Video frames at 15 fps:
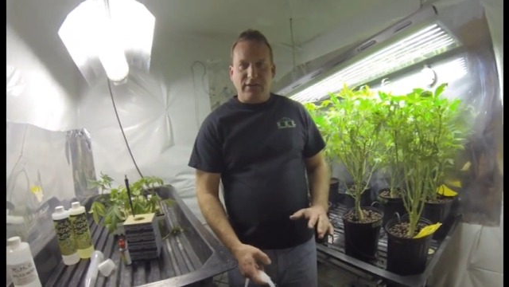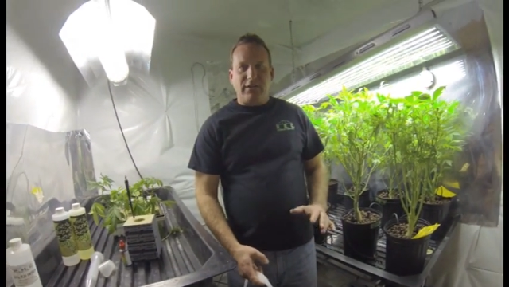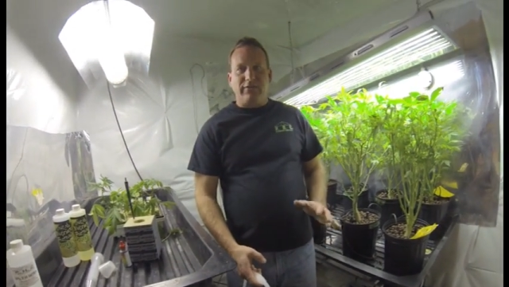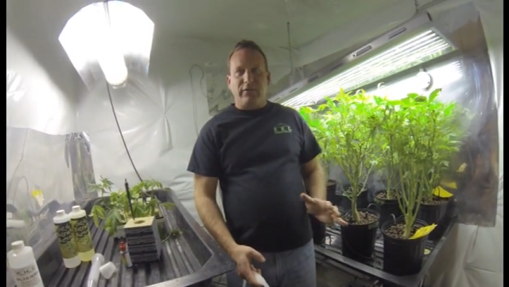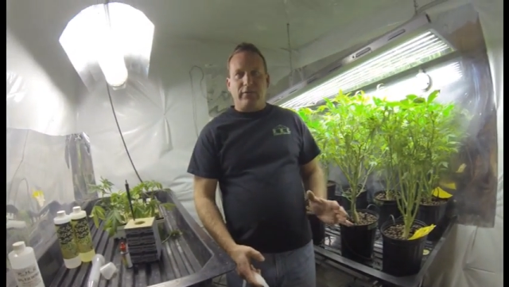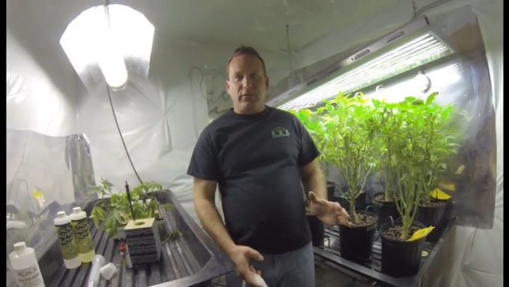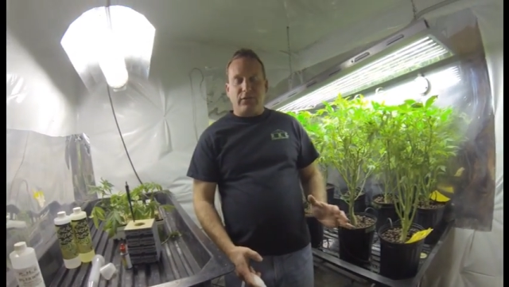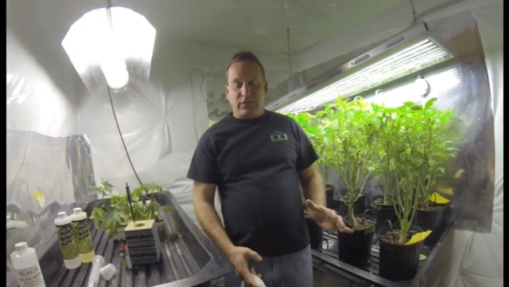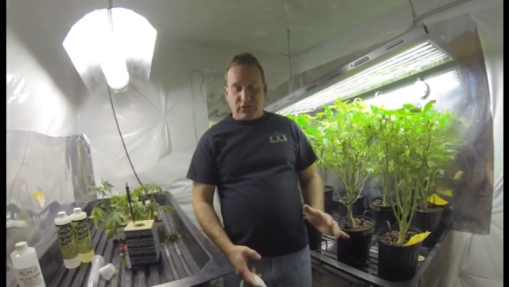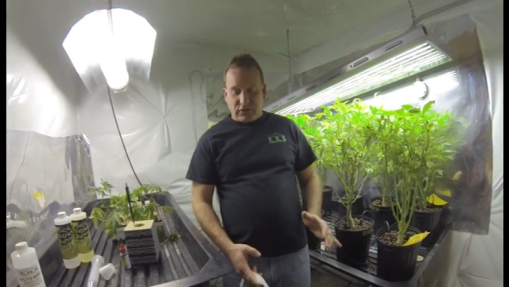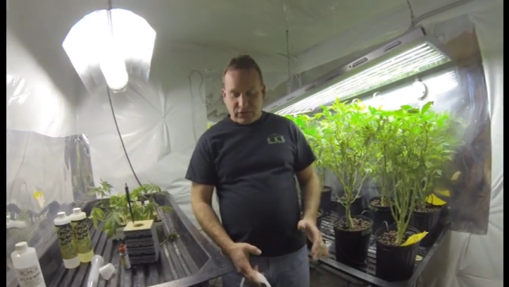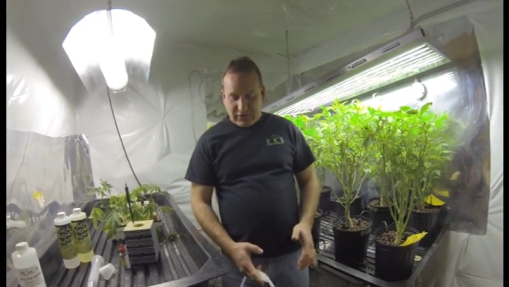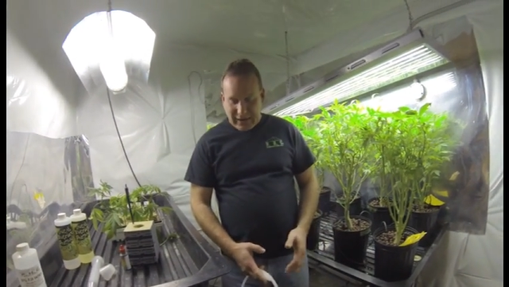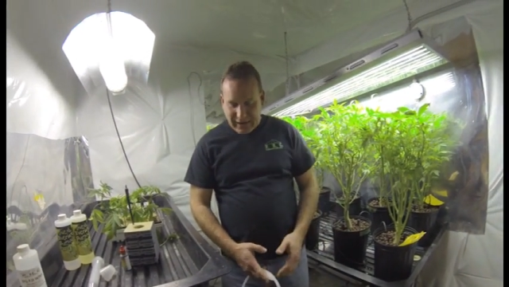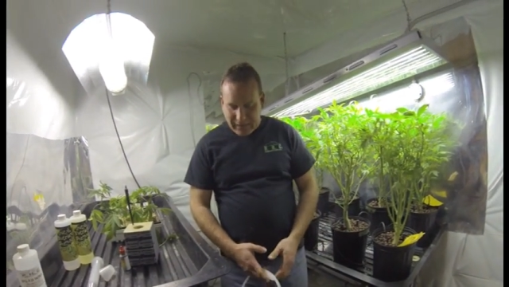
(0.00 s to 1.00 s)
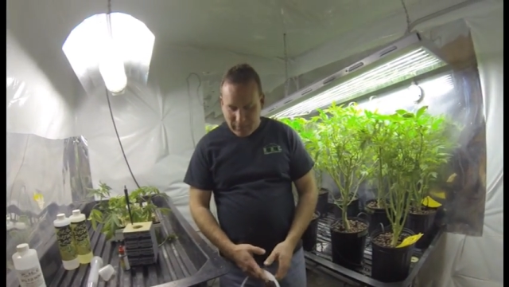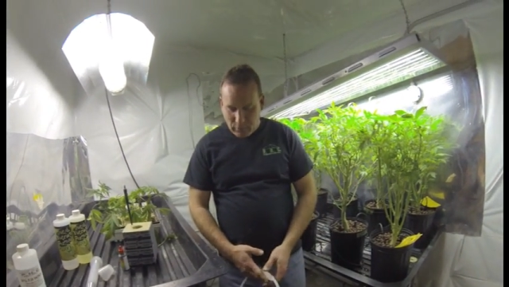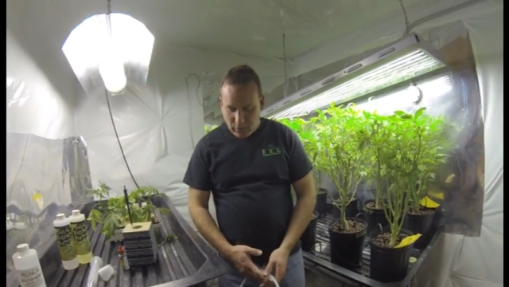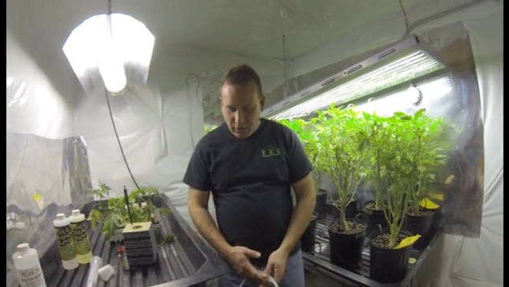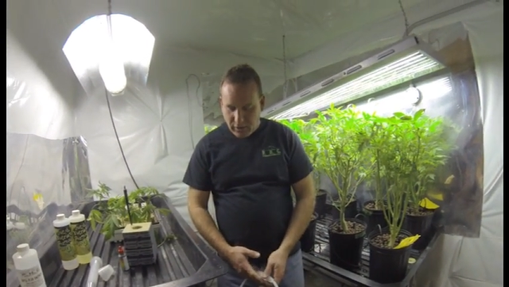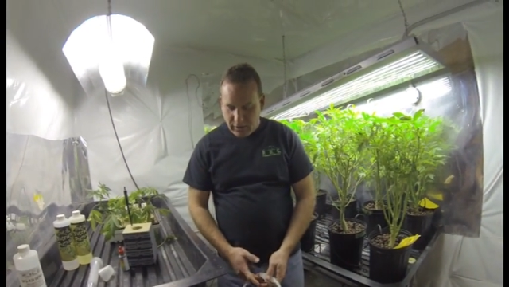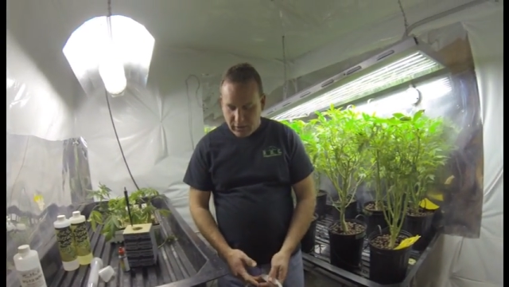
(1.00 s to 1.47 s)
even if it's just tap
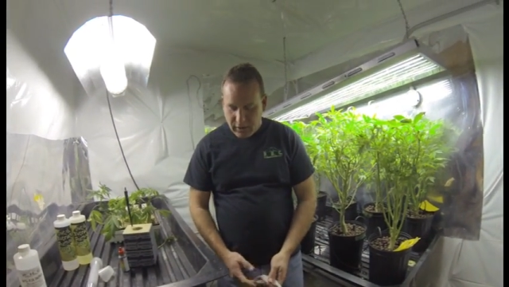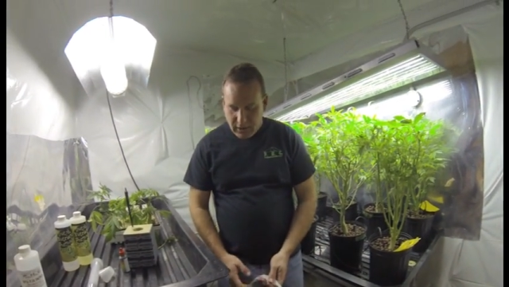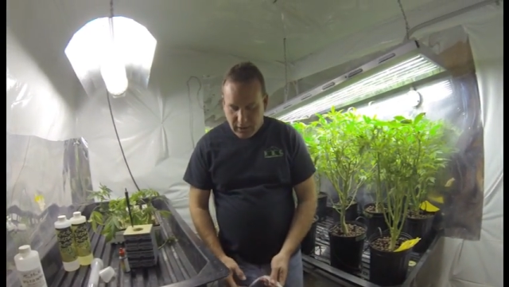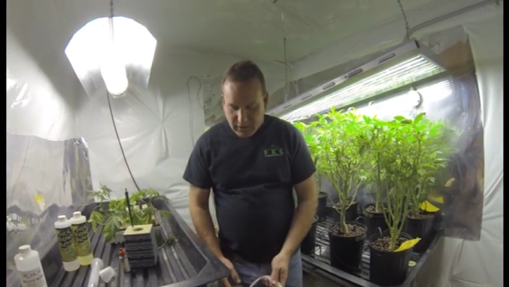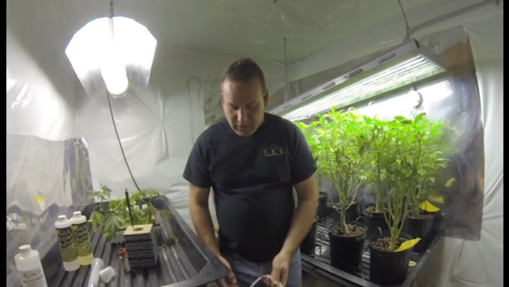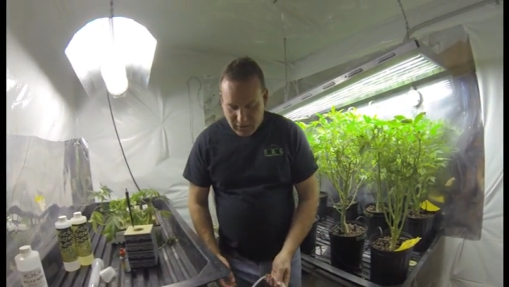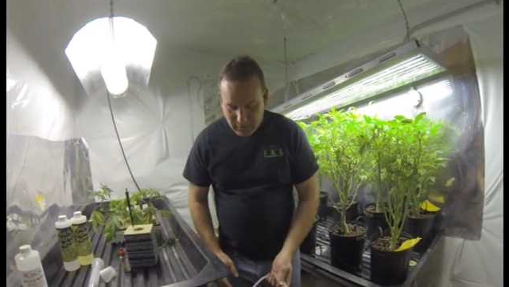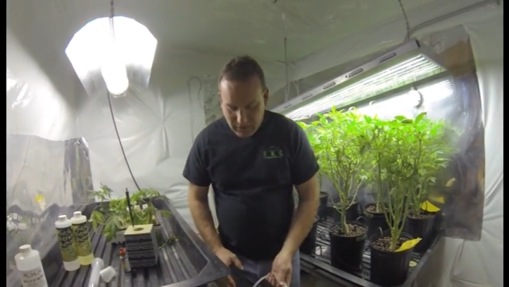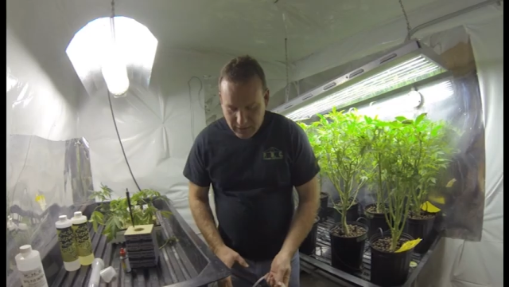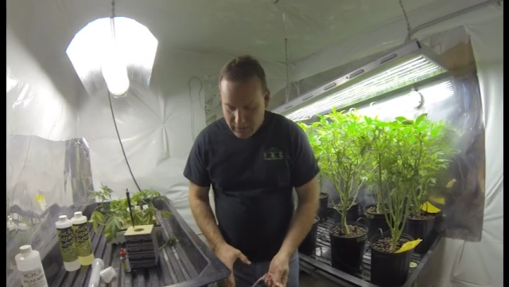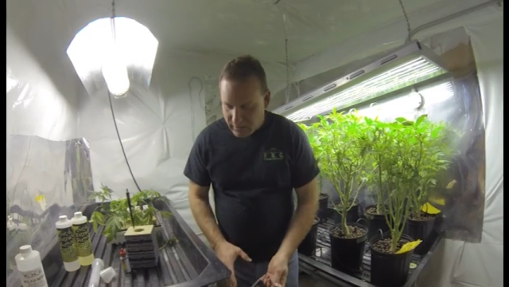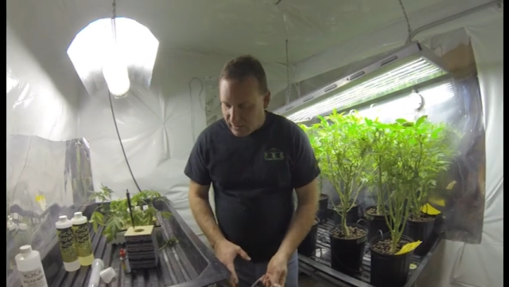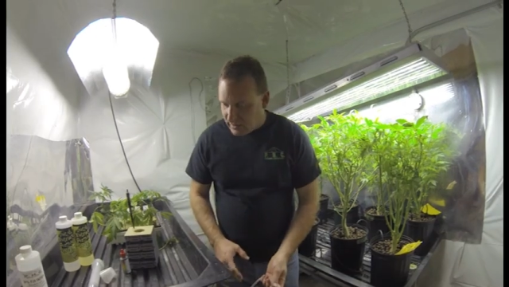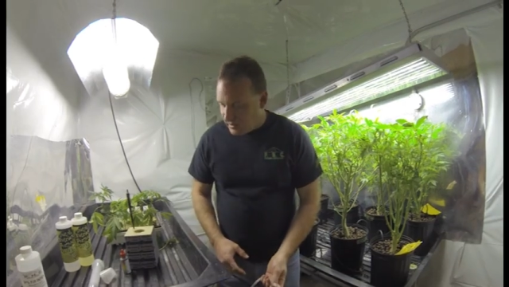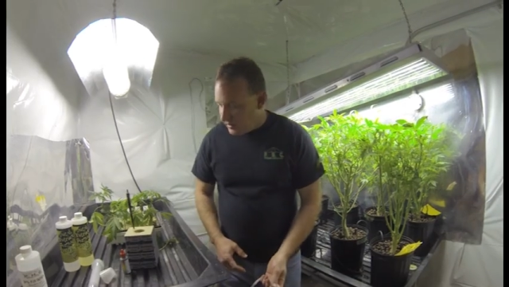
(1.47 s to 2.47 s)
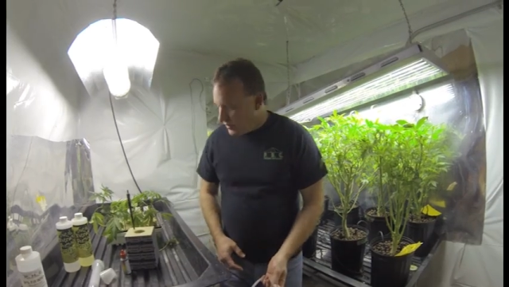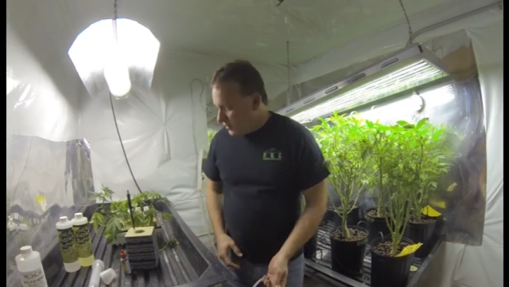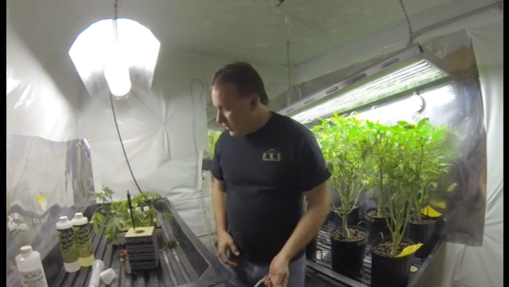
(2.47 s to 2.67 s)
water. The main idea